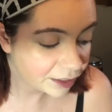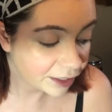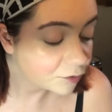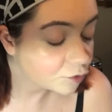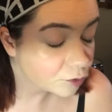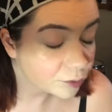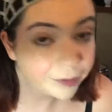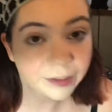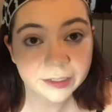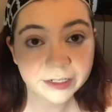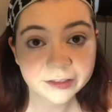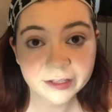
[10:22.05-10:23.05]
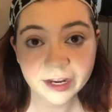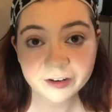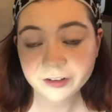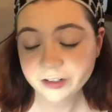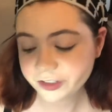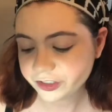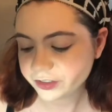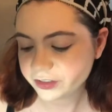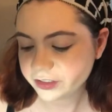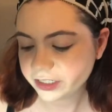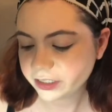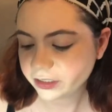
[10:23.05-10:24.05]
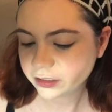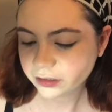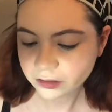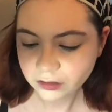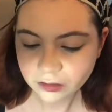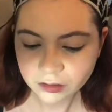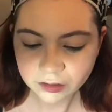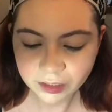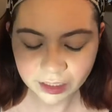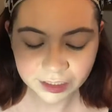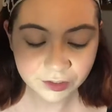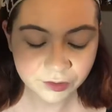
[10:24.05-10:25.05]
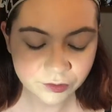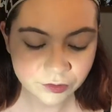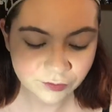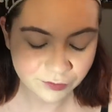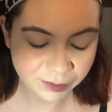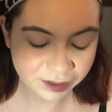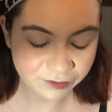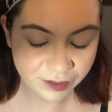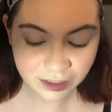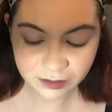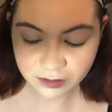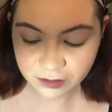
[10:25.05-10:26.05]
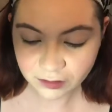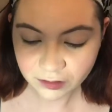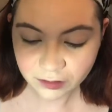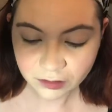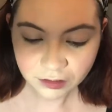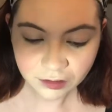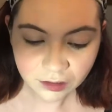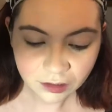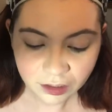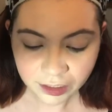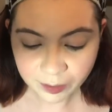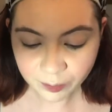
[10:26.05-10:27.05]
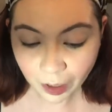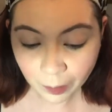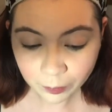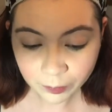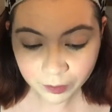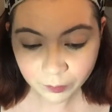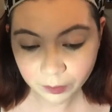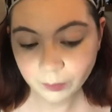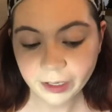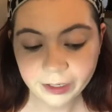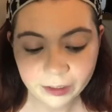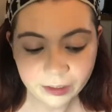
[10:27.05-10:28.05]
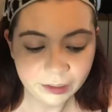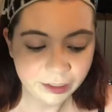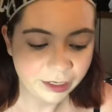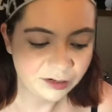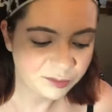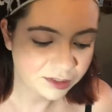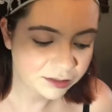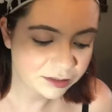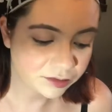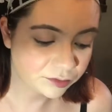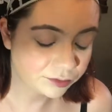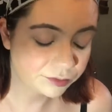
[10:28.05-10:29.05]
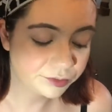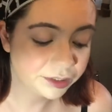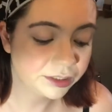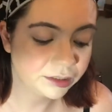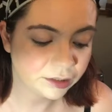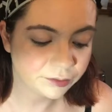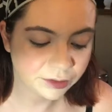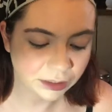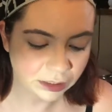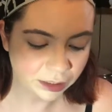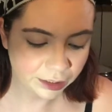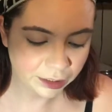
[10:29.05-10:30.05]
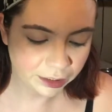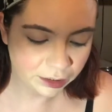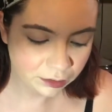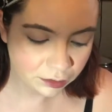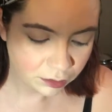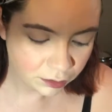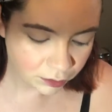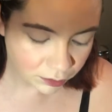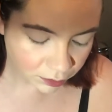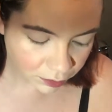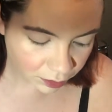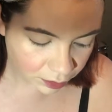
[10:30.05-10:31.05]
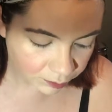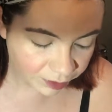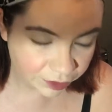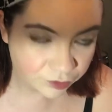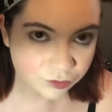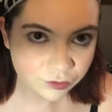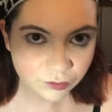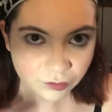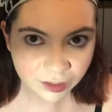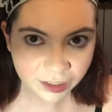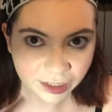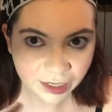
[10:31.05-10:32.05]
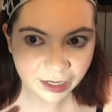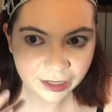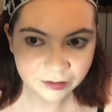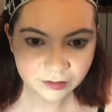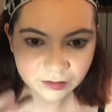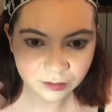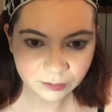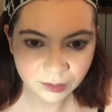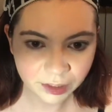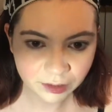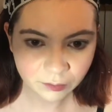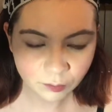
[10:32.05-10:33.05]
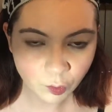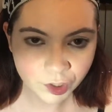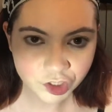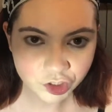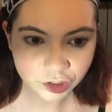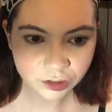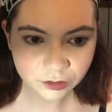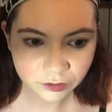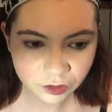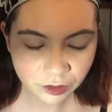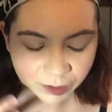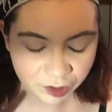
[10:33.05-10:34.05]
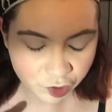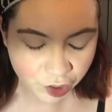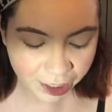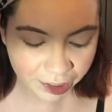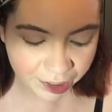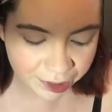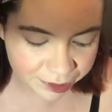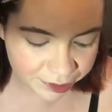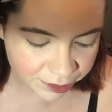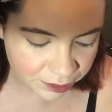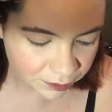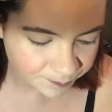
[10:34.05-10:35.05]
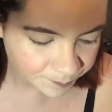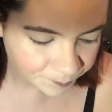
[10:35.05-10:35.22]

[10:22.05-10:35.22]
I do really like the hydration stick that I used for my face. I probably will buy that again because I really, really like it. And I do think it adds some like moisture to my dryness.